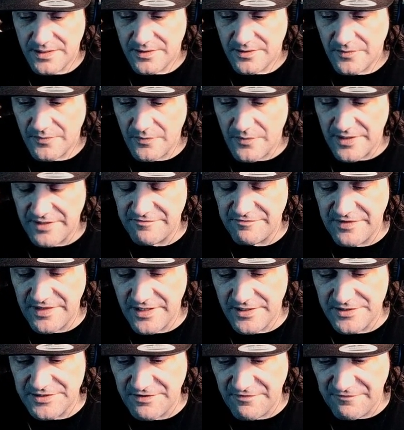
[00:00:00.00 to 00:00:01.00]
one of
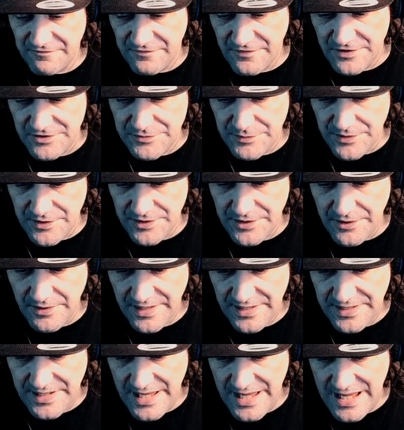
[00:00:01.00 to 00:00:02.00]
theirs first. We're going to go
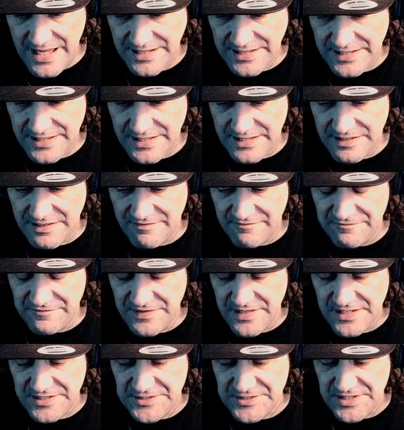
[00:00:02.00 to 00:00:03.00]
ahead and add in a
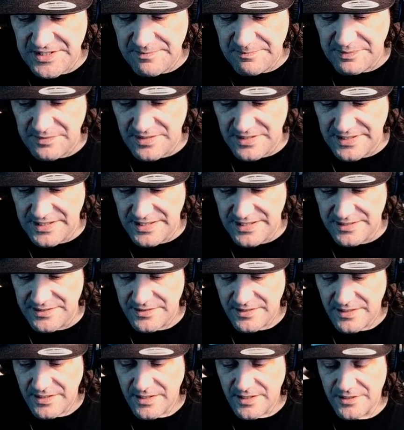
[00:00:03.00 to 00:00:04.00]
VST plugin.
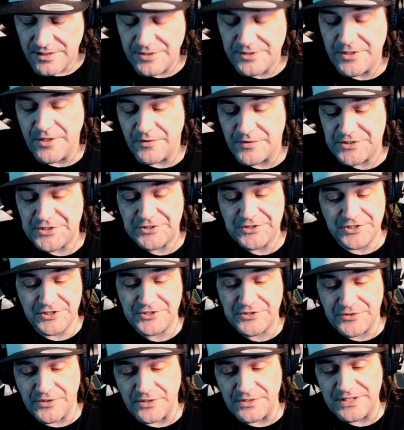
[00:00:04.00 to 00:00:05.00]
You just
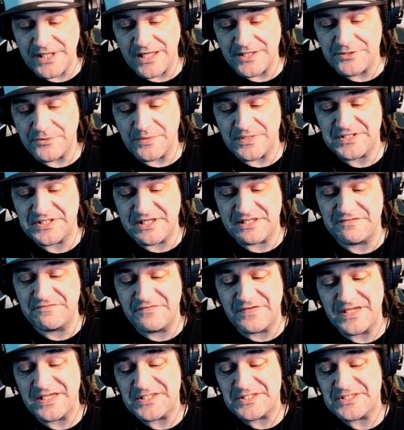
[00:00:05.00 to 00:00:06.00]
scroll down to where it says
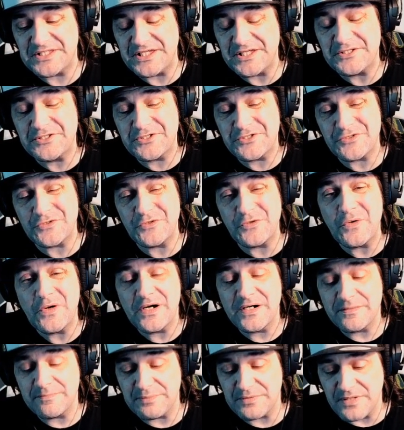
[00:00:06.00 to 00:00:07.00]
VST2
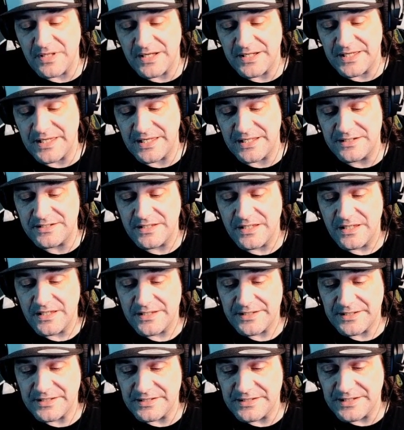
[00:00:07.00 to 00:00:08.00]
plugin.
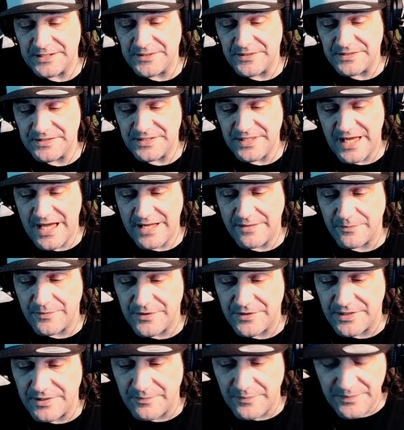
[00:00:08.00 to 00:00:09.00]
Click on that. We're
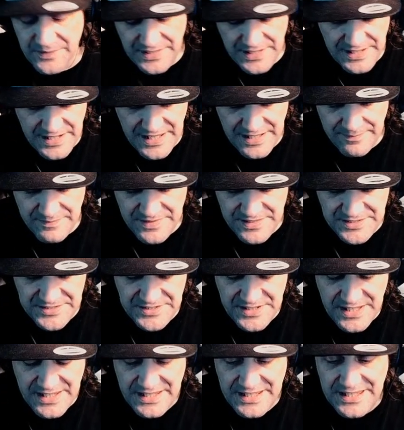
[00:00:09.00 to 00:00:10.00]
going to rename
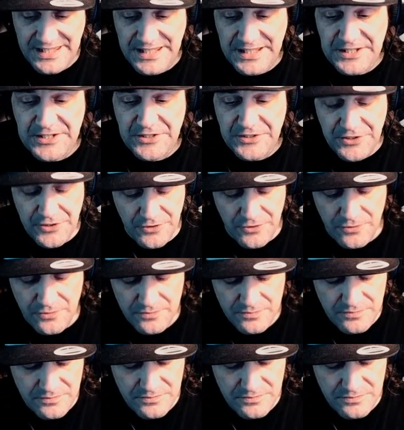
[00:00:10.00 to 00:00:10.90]
this EQ.